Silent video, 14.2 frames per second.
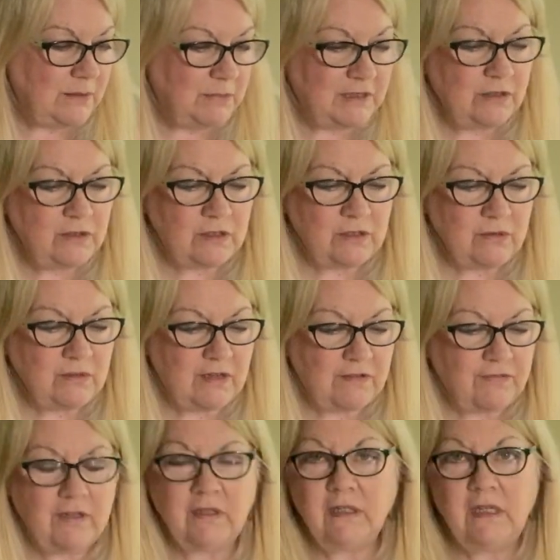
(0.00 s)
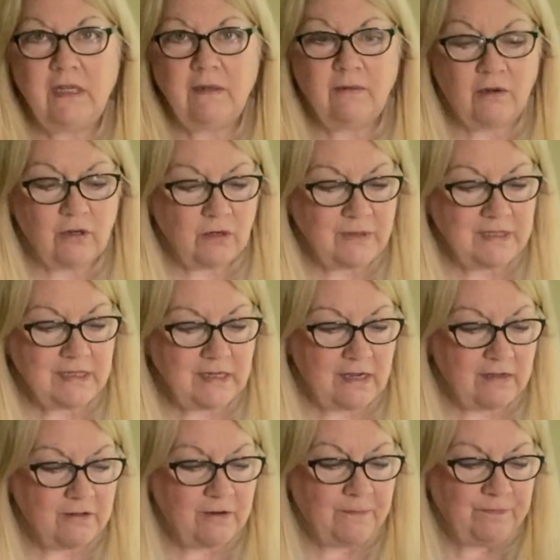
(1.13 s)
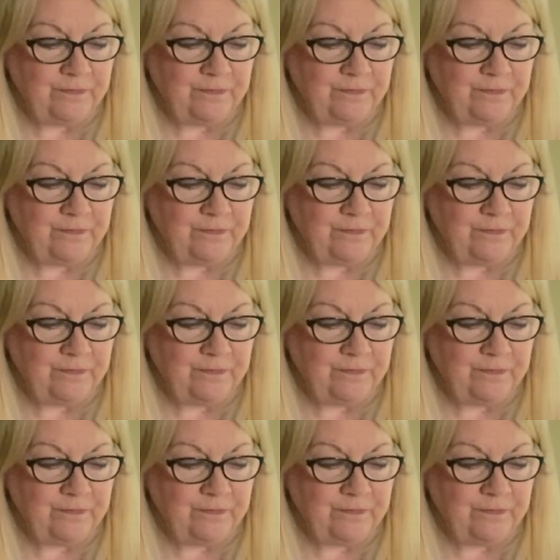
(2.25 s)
But those two definitely are going together.